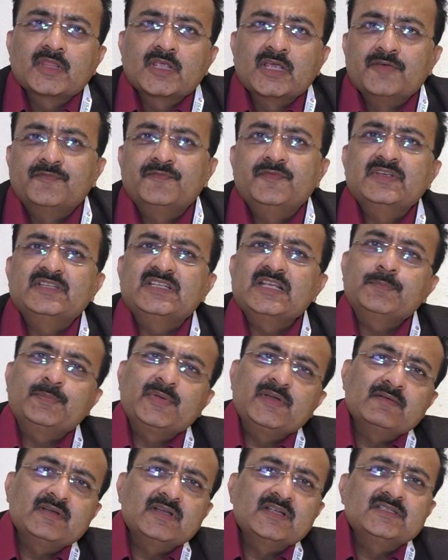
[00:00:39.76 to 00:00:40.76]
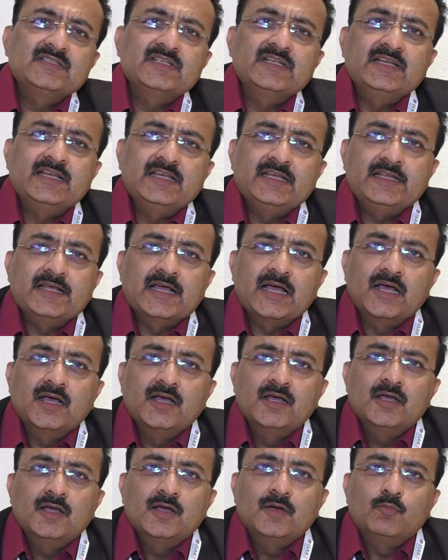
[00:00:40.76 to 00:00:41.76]
If we see prevalence in India,
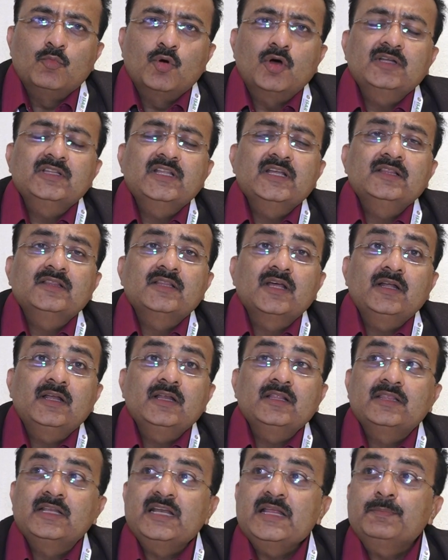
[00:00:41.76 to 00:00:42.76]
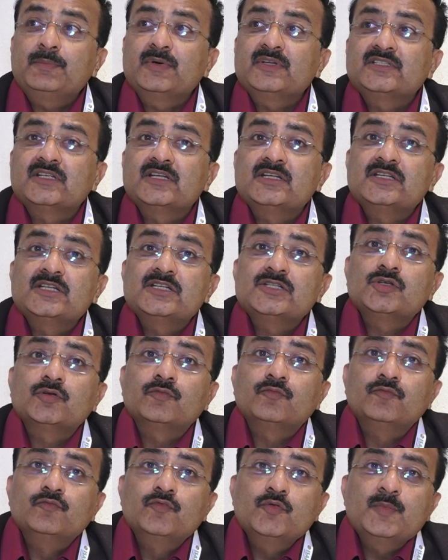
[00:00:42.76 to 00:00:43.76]
more than 33% of
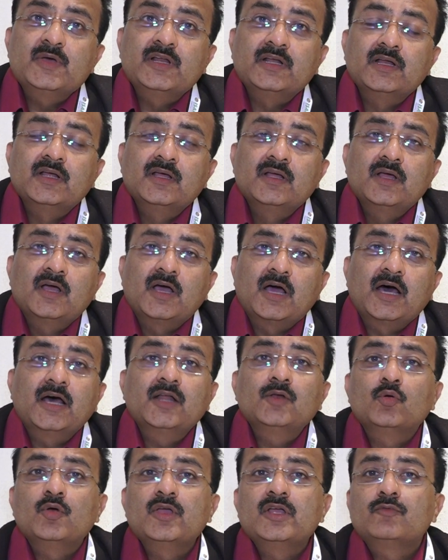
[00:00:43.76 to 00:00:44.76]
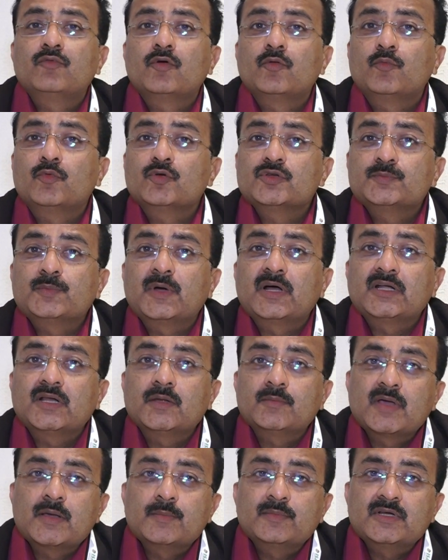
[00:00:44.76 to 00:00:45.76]
women are going for
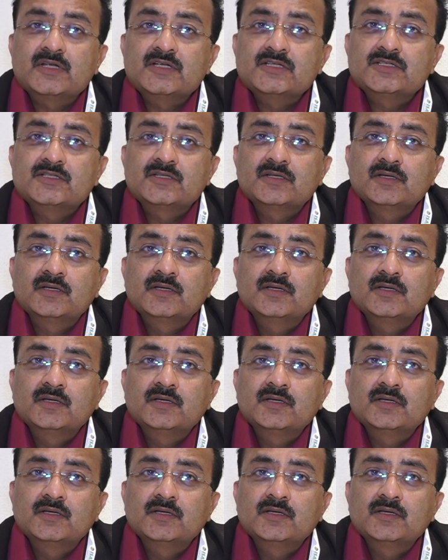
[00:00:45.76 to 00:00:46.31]
postpartum hemorrhage.